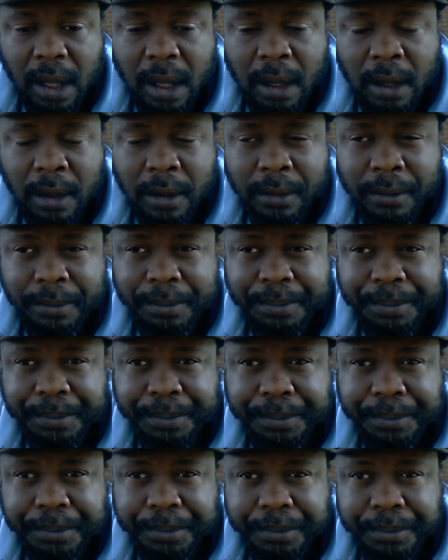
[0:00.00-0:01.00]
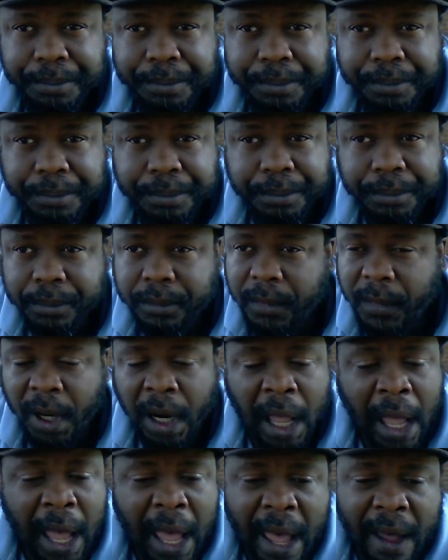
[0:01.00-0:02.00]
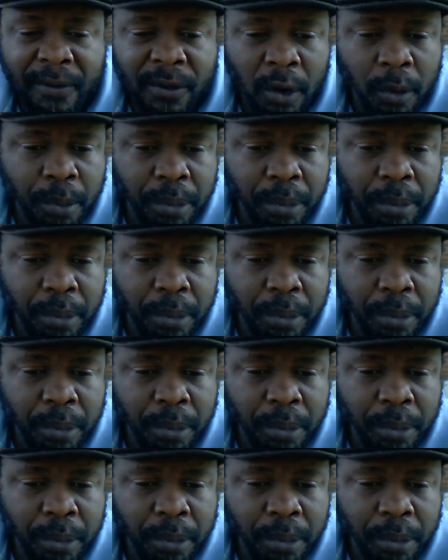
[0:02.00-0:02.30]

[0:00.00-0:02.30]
Um, I have no